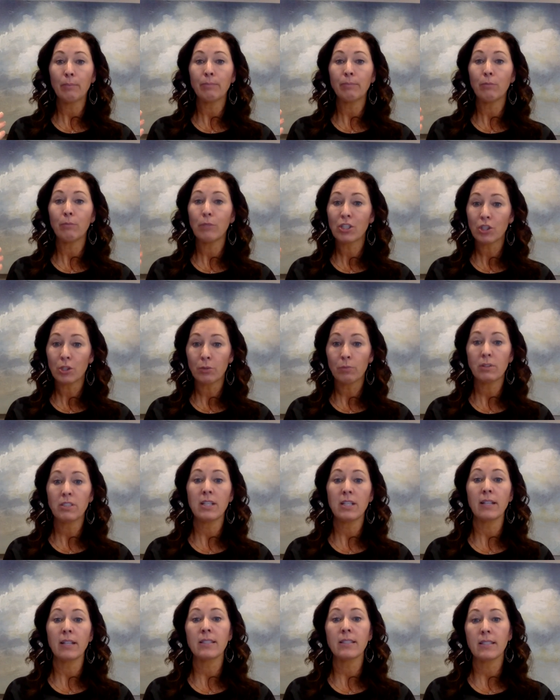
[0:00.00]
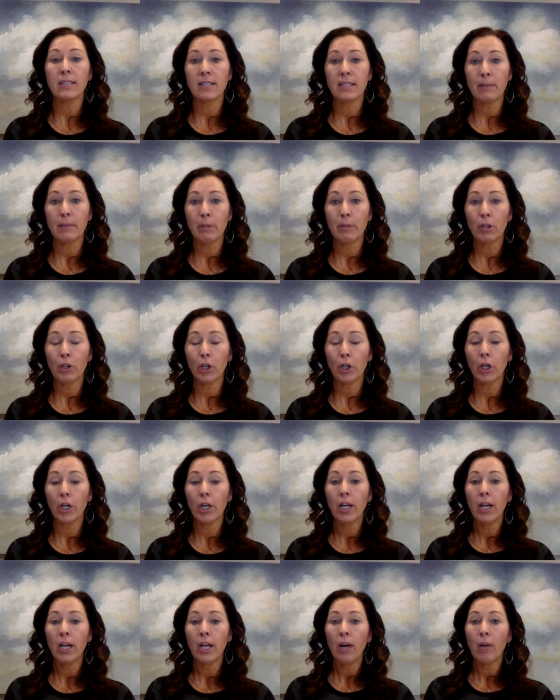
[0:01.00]
which does similar
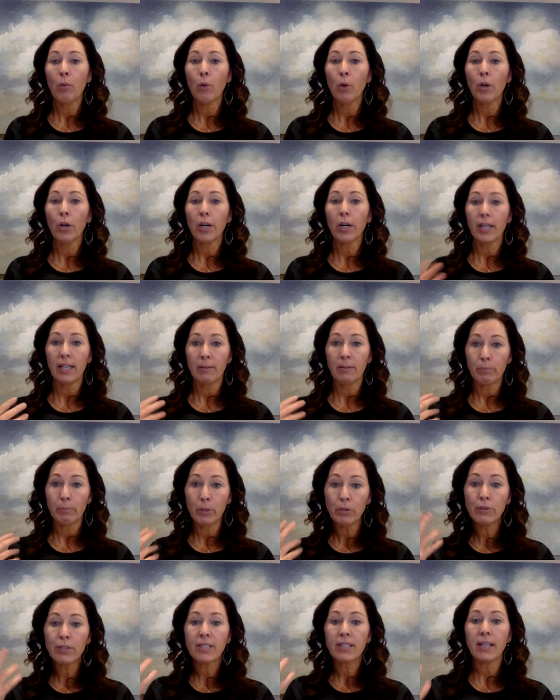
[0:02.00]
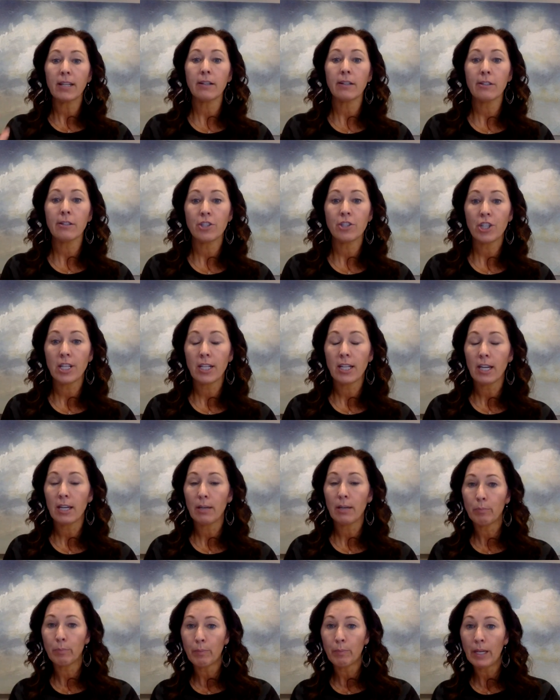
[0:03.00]
work. It boosts energy,
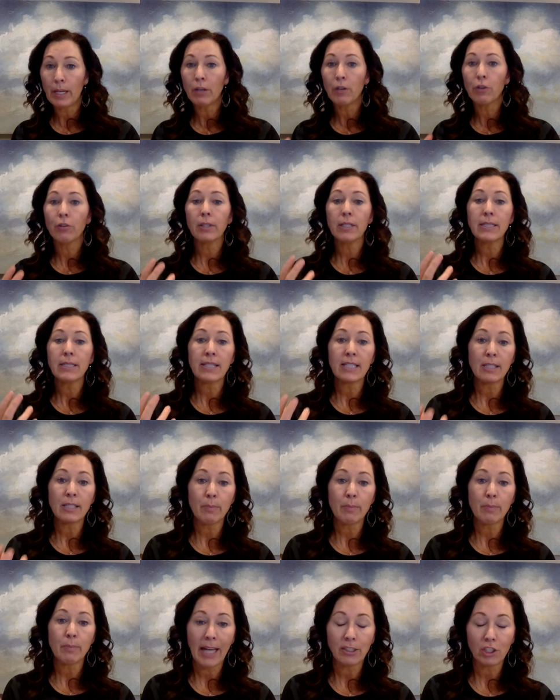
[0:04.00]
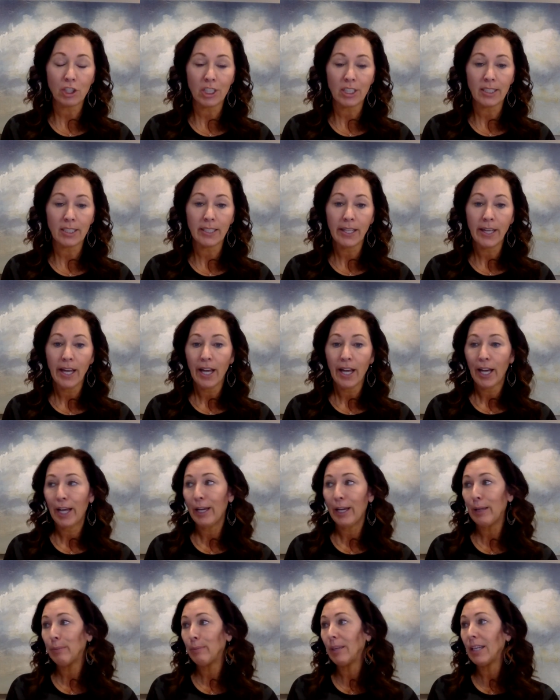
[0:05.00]
it increases passion,
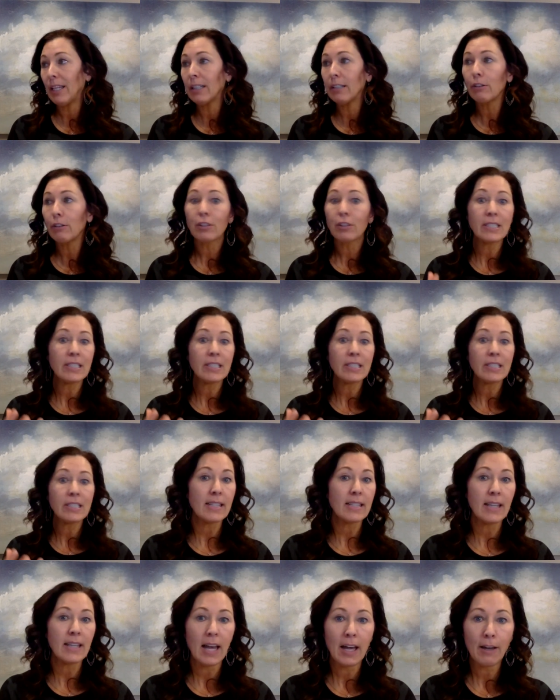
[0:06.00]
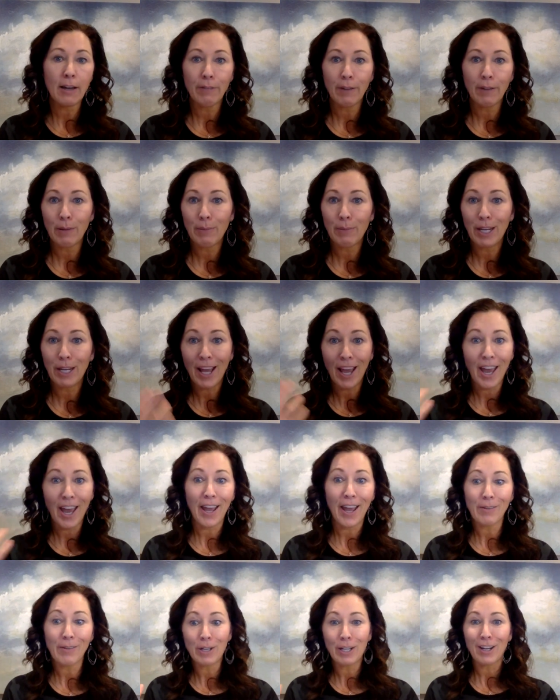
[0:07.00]
increases love. I mean,
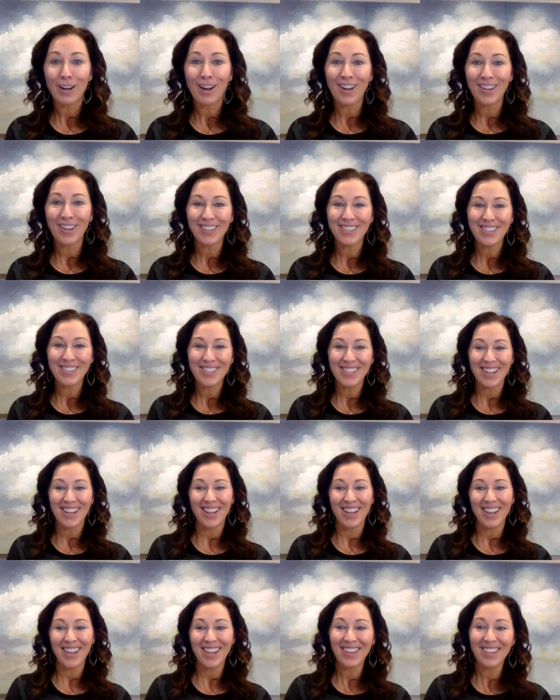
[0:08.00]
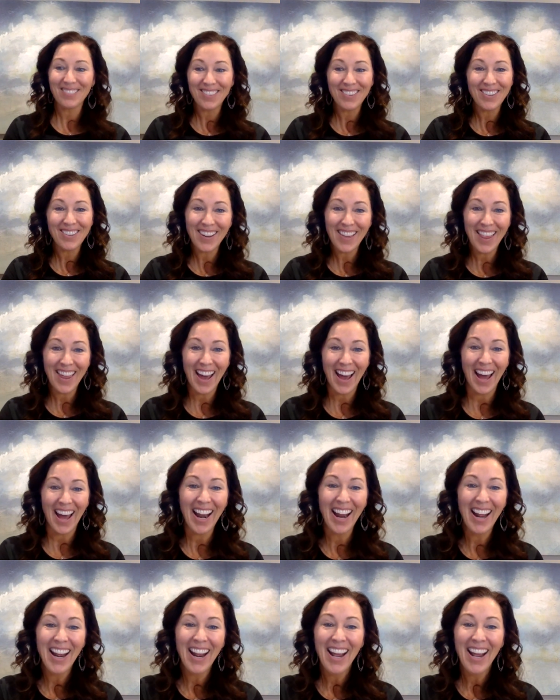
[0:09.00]
hey, we could all use a little more of that